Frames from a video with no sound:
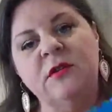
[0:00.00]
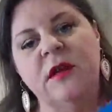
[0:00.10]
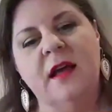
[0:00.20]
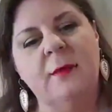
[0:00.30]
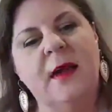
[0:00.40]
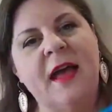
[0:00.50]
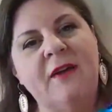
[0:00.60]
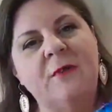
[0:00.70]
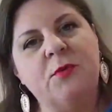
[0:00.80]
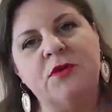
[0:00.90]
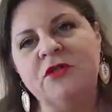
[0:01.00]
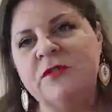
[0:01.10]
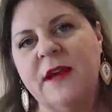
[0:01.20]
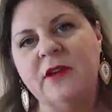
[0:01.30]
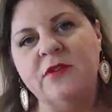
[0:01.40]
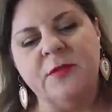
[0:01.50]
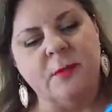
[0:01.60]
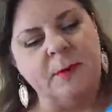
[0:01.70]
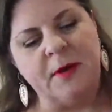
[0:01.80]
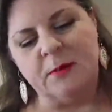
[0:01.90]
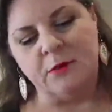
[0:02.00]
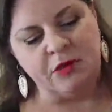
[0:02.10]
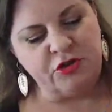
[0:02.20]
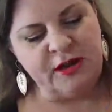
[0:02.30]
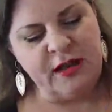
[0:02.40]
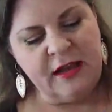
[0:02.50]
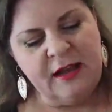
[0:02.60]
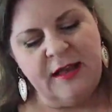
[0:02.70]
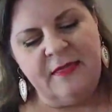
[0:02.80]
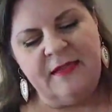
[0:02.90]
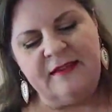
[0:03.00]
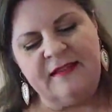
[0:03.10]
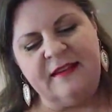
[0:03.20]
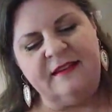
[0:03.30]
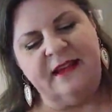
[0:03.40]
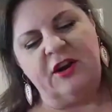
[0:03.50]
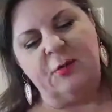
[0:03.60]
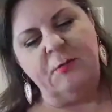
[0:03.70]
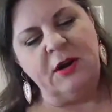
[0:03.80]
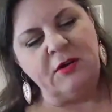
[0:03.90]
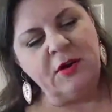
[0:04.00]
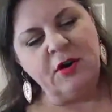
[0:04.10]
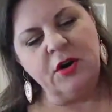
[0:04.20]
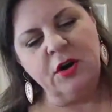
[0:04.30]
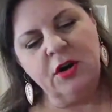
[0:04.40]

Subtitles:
I have embroidery vinyl from My Punk Embroidery This is their mirror